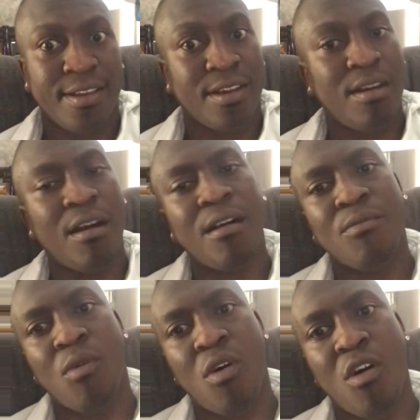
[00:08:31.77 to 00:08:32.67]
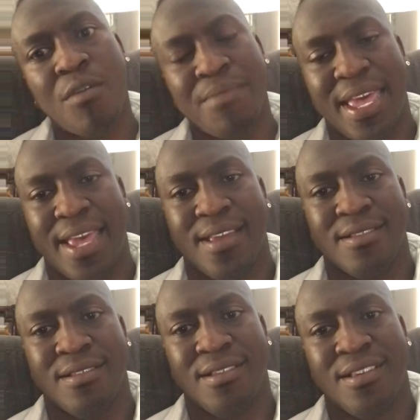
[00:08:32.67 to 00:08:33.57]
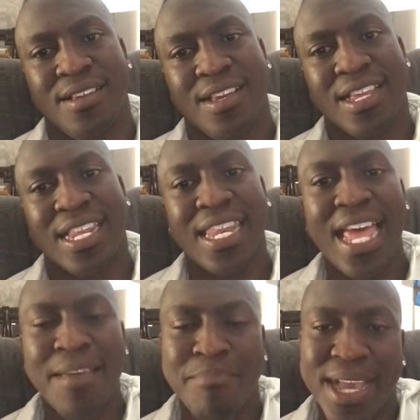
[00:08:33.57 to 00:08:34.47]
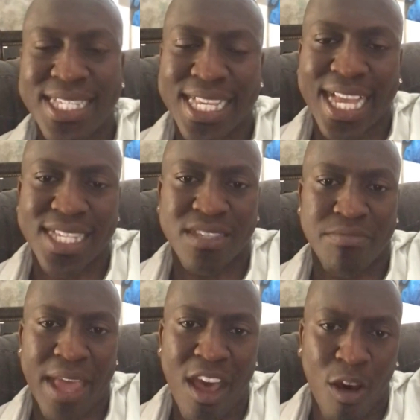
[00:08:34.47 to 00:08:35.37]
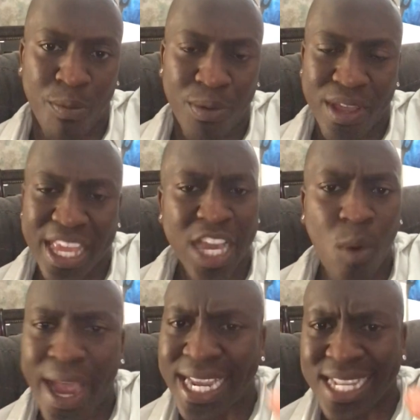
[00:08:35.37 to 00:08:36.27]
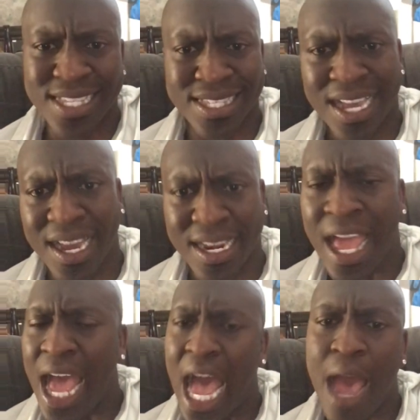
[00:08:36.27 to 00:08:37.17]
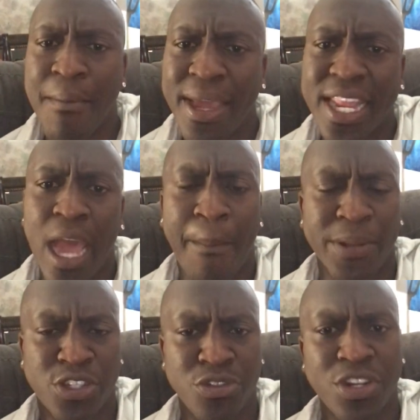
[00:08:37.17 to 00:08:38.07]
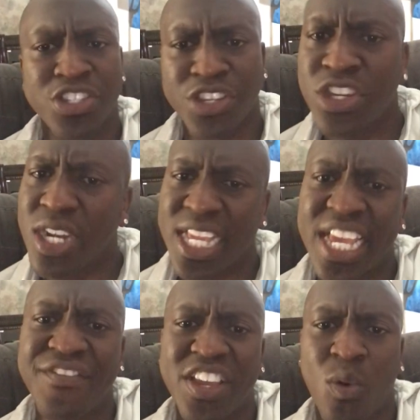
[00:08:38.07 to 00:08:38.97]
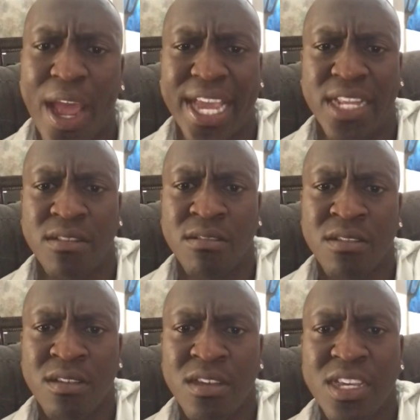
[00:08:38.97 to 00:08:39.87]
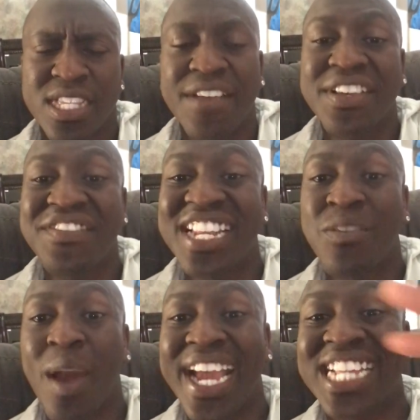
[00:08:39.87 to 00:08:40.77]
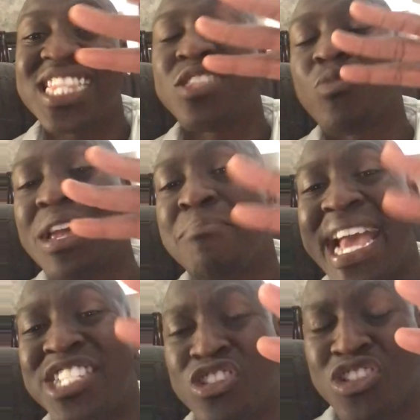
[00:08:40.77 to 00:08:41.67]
Come on, man. Let Messi get some help. Higuain is done. How many opportunities are you going to give Higuain? They've given Higuain 3 major